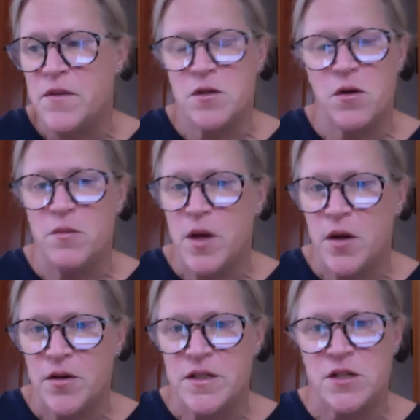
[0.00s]
the Totem
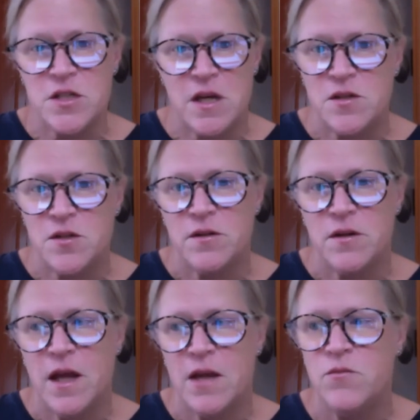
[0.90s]
Heritage Center
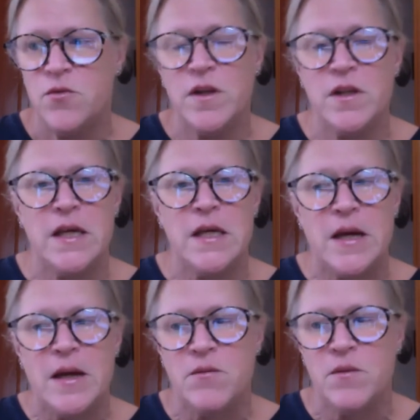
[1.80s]
and really
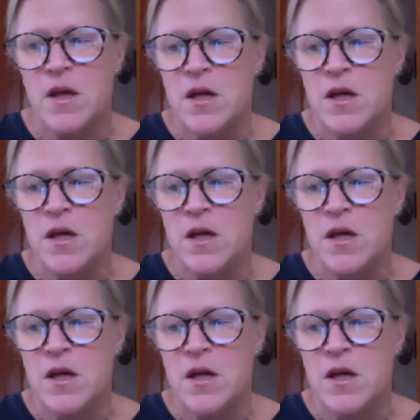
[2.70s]
um,